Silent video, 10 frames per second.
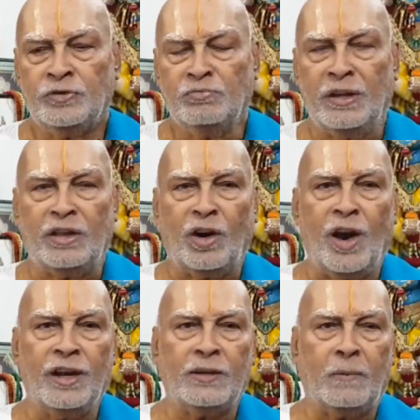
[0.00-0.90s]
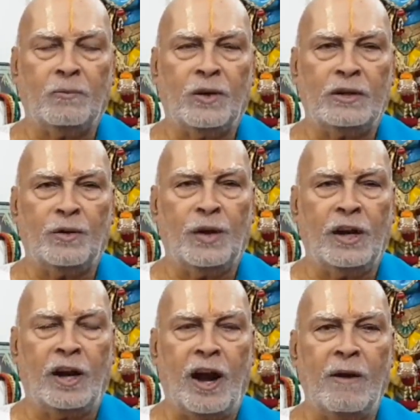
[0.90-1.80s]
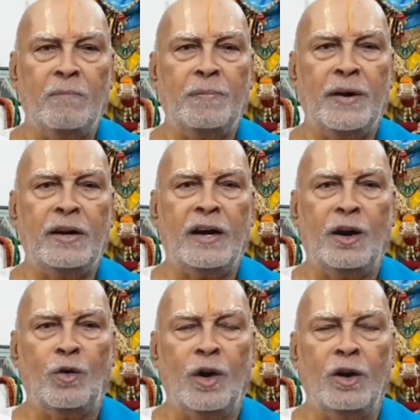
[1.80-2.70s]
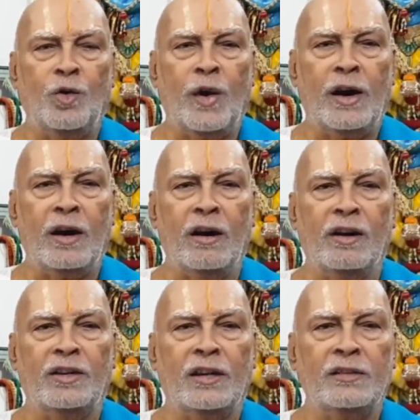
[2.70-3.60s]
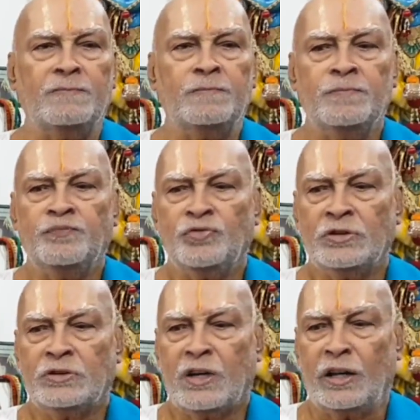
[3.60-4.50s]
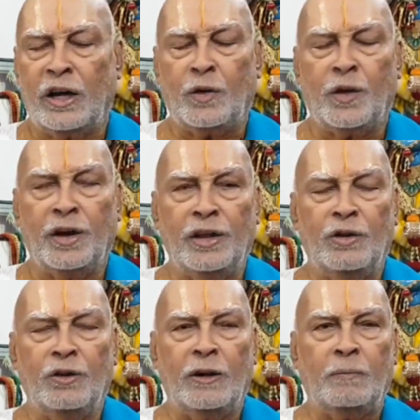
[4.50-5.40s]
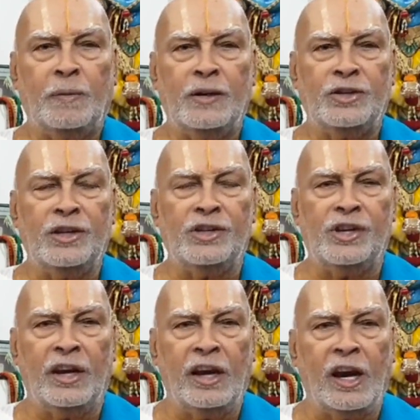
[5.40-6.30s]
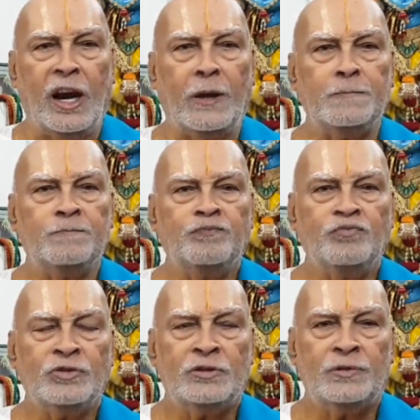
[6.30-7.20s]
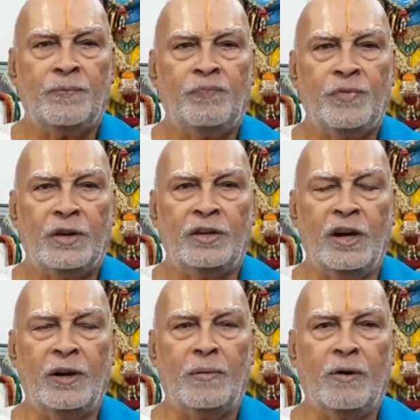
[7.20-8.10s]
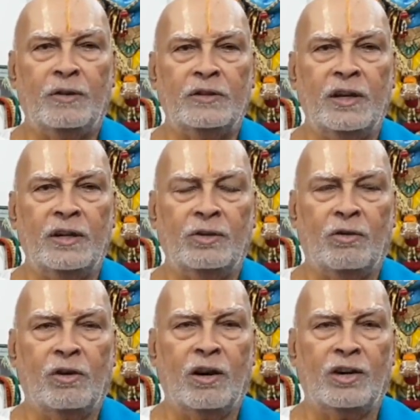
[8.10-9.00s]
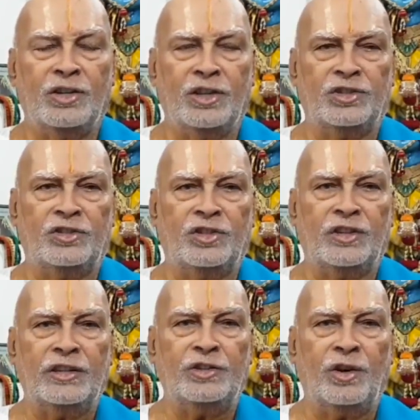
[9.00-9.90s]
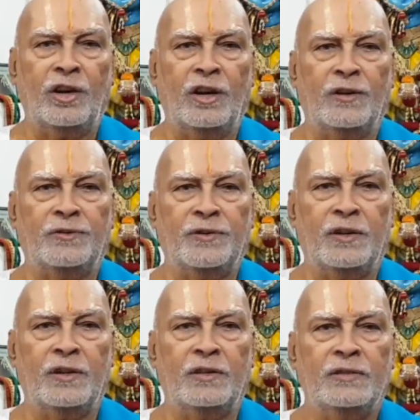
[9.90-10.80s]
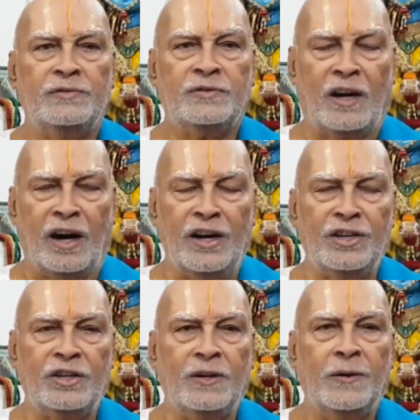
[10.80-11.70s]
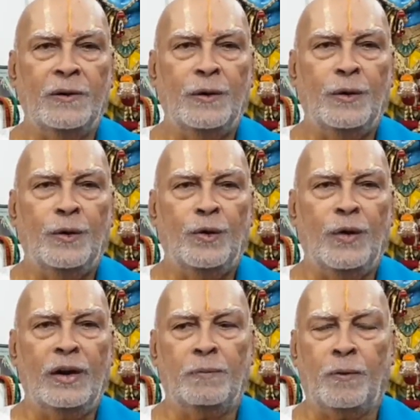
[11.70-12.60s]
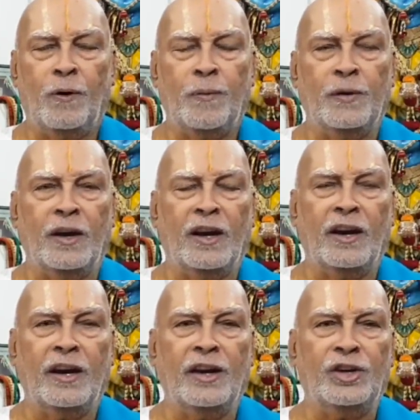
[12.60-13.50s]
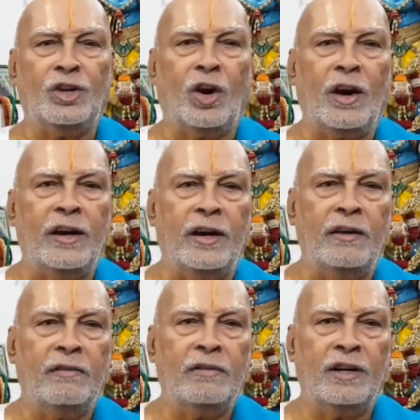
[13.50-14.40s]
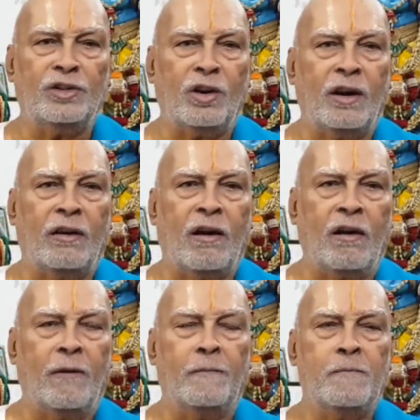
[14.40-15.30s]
Mitraism was a very rampant and worldwide religion, and there were Hindu temples in Syria till about the so-called 6th century of Christ, when Pope Gregory destroyed it. It is on record.